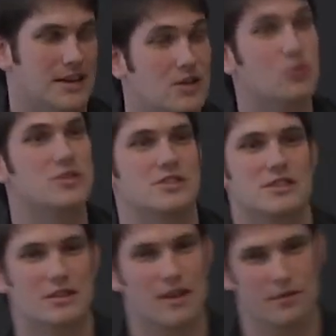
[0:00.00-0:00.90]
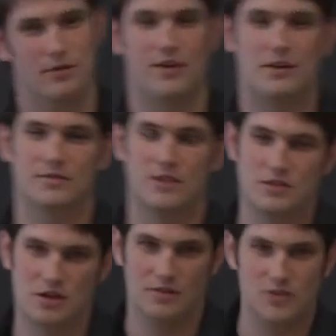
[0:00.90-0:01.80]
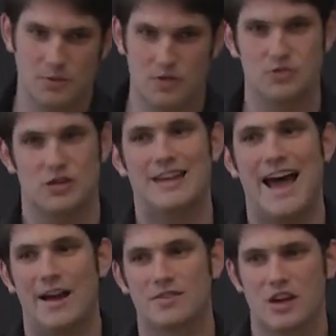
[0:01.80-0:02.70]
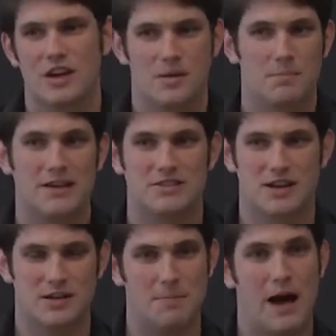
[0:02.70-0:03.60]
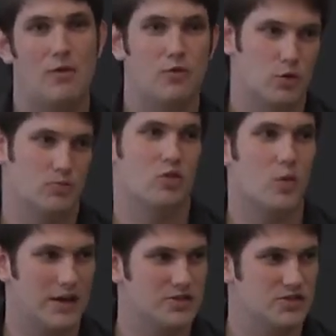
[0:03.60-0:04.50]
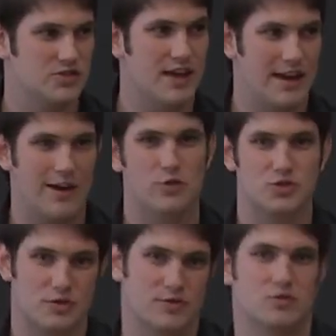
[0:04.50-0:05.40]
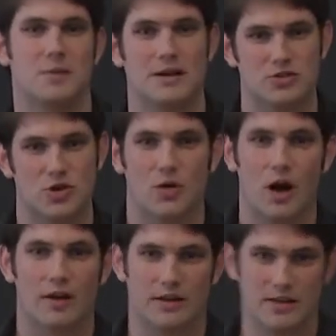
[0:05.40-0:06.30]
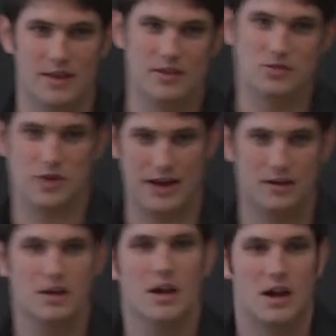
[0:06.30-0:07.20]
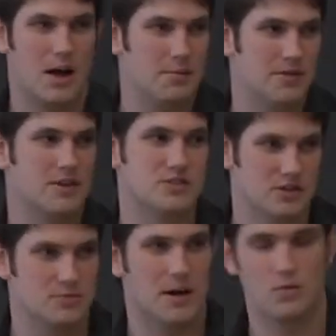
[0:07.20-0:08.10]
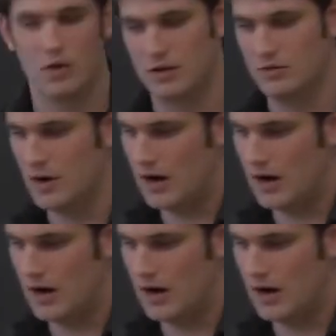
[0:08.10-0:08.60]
increase the level of effectiveness of some of those attacks by sending malform requests that our servers might choke on, and these are kind of common things that you might want